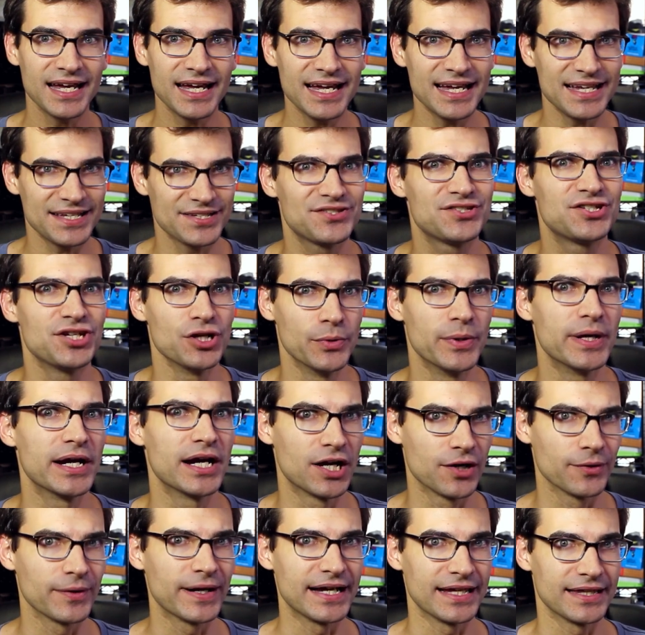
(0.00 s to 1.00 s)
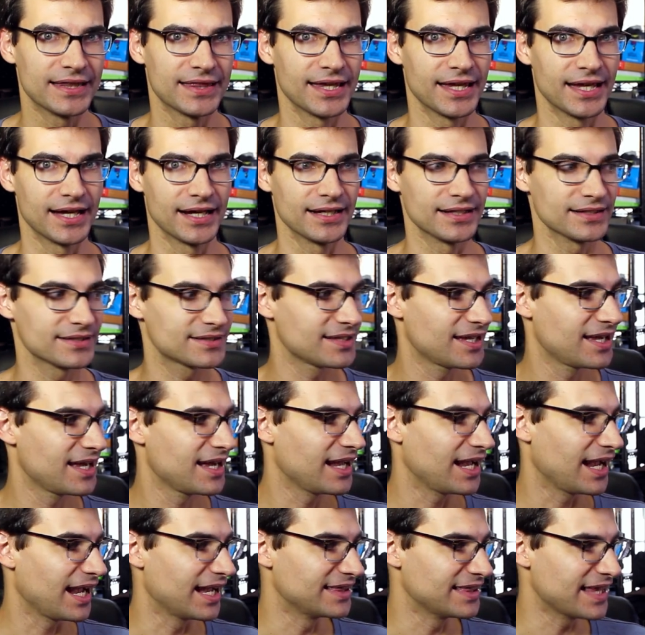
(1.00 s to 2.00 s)
is doing great things.
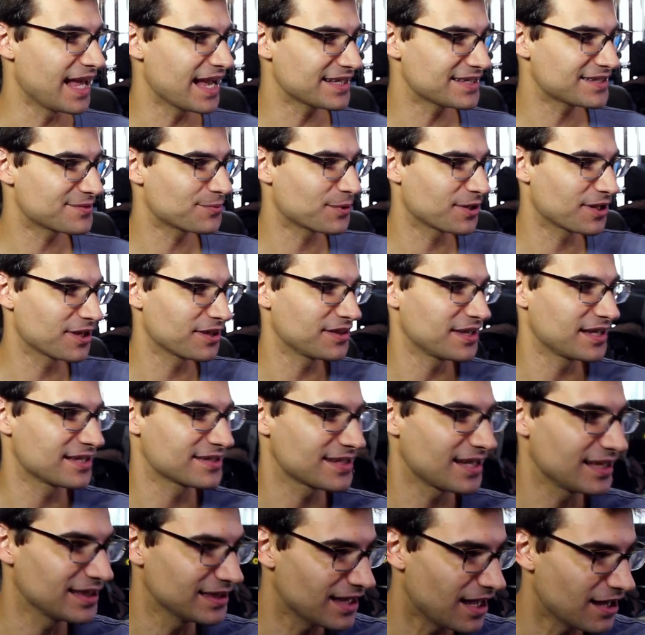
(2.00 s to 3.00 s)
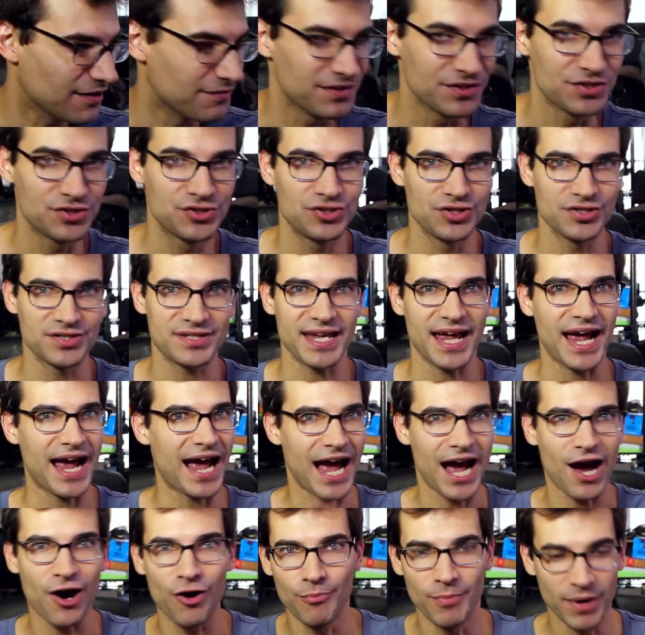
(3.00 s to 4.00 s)
And that's one of the things I love, is just
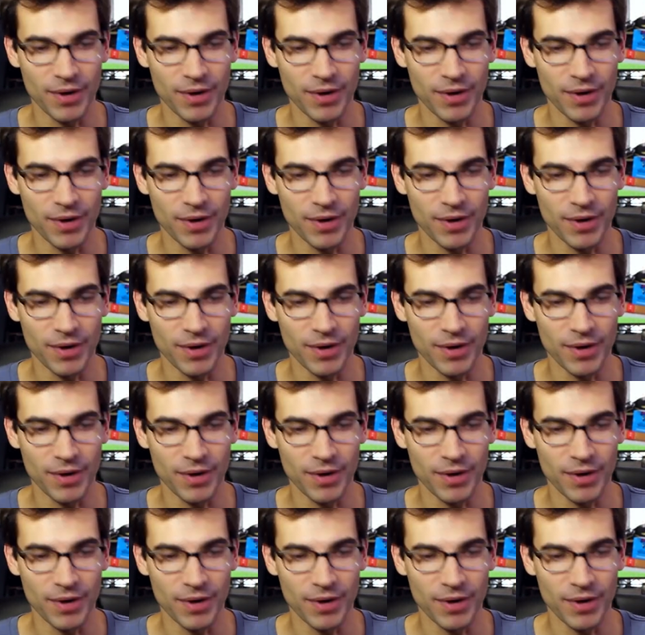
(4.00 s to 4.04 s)
how